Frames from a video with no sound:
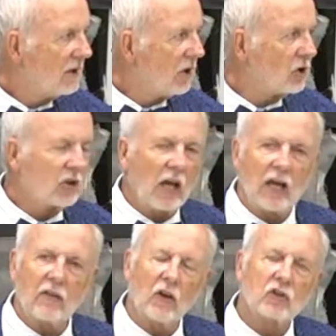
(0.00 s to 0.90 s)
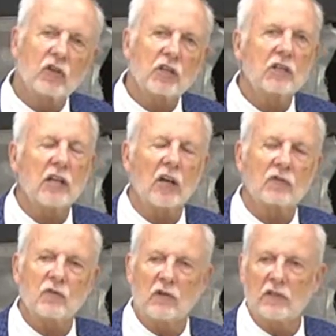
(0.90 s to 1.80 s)
You're saying they're
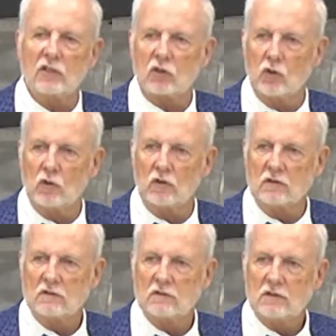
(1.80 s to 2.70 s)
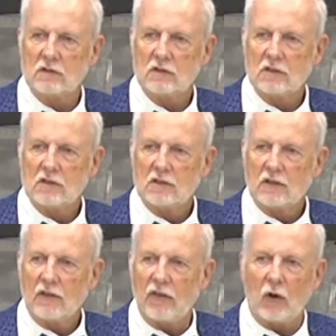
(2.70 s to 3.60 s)
successful in school,
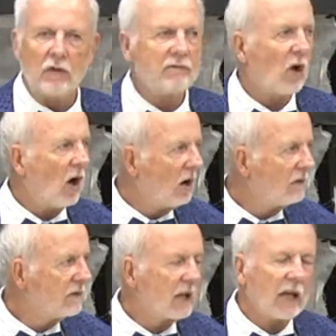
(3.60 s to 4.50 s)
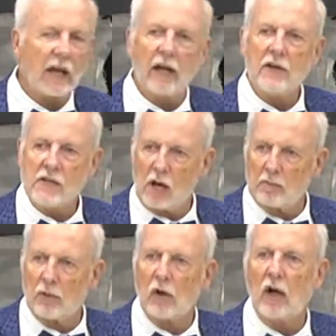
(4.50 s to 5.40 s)
they're involved in a
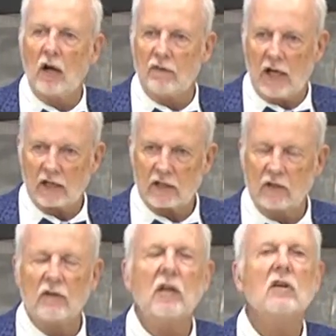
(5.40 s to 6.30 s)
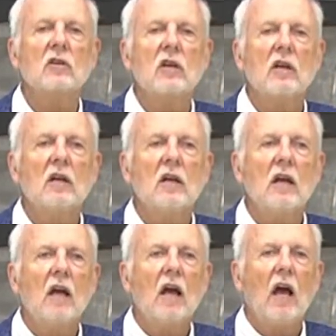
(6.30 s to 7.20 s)
number of activities.
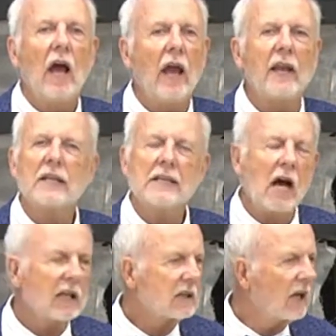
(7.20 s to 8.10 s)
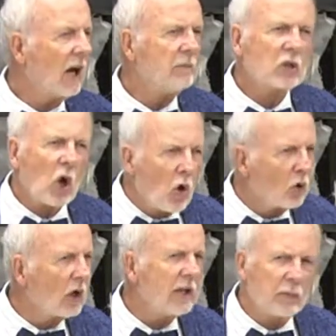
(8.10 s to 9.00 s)
And it's not that I'm
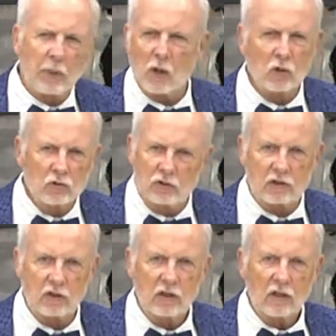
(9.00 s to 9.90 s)
totally opposed